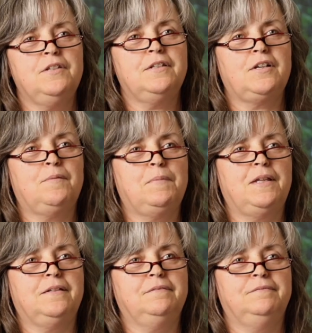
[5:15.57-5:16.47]
to the top
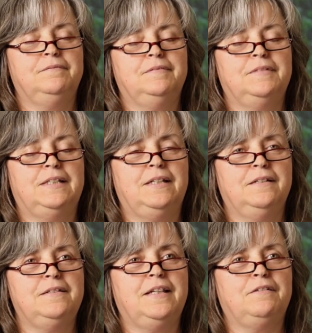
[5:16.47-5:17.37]
of the
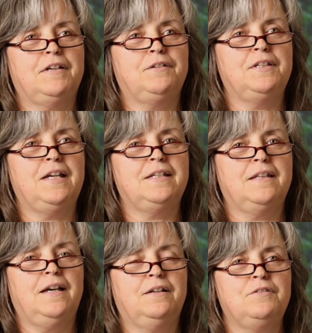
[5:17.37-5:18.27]
hill and around the end
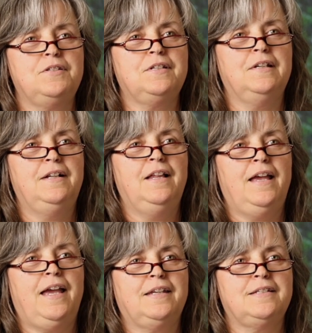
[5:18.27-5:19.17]
of the house,
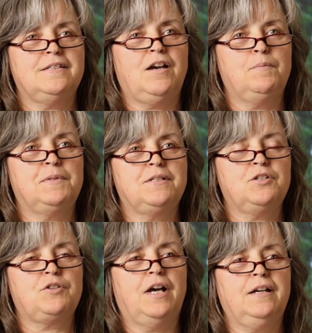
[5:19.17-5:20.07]
and he stopped his
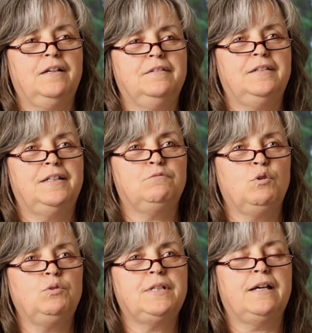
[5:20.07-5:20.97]
truck and he
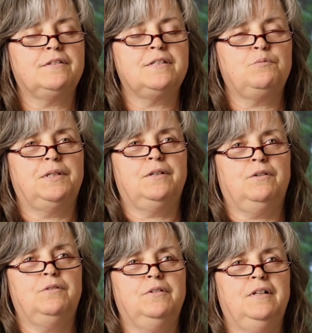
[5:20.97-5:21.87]
rolled down his
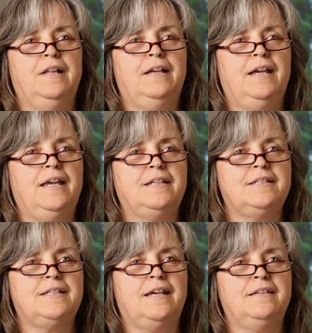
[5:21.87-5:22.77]
window and he
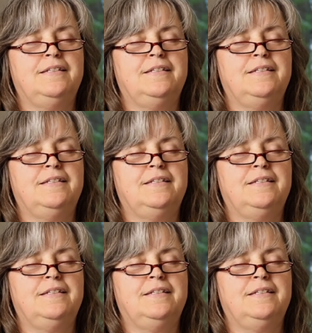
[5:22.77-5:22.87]
said,